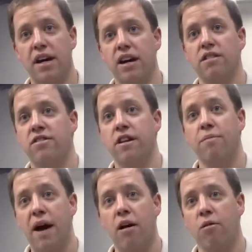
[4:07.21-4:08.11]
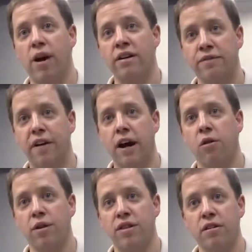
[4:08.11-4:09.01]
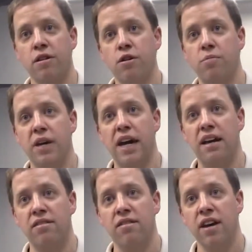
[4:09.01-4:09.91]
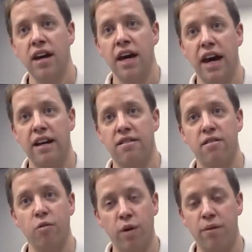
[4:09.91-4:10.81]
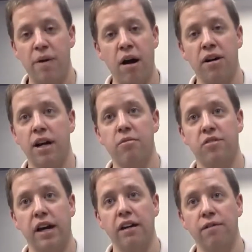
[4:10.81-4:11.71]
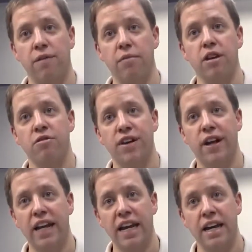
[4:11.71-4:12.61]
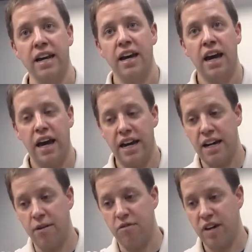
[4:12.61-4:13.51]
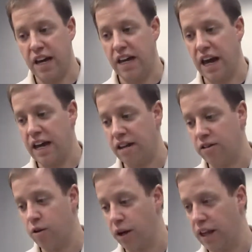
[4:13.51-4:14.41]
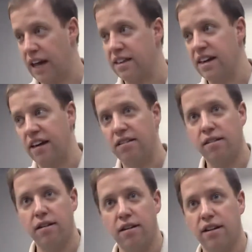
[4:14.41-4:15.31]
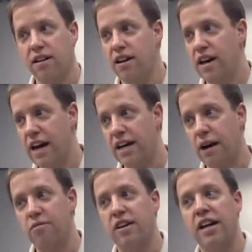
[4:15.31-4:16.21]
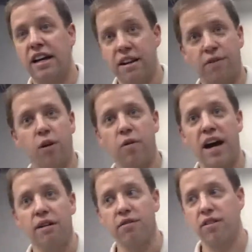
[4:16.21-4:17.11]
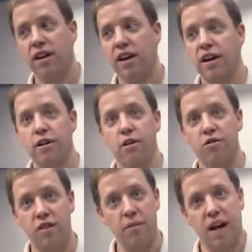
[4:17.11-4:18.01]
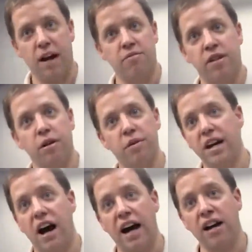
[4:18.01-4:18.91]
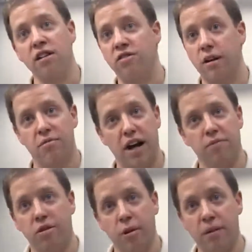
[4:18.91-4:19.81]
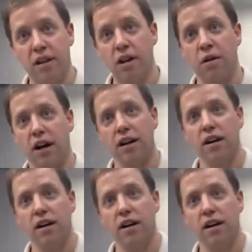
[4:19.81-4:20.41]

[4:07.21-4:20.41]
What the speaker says: Because the power rectifier within the UPS, when power comes in from the utility, it comes in and it's going like this. It comes in at different waves. Sometimes it'll be higher, sometimes it'll be lower.